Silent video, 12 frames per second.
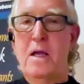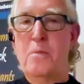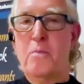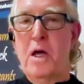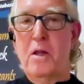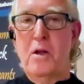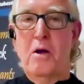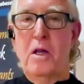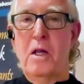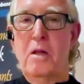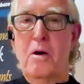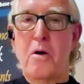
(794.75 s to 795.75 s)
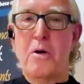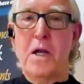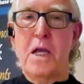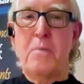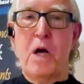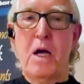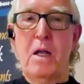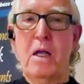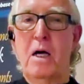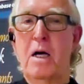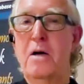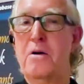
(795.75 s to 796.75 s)
you're probably already up
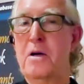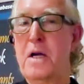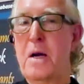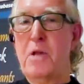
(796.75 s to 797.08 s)
100,